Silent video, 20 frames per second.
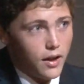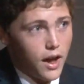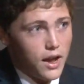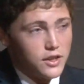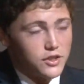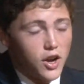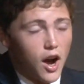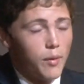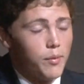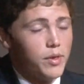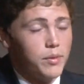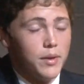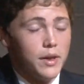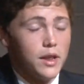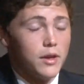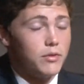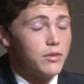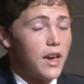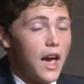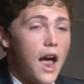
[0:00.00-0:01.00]
It taught me the
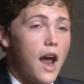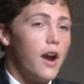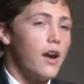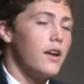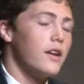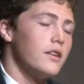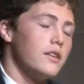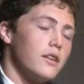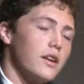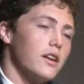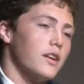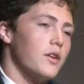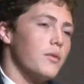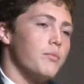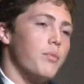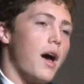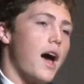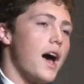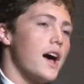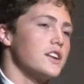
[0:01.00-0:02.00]
meaning of caring and
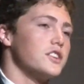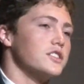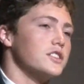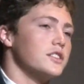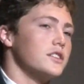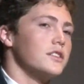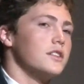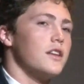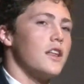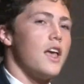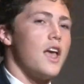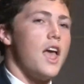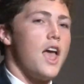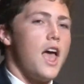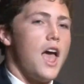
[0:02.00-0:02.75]
compassion,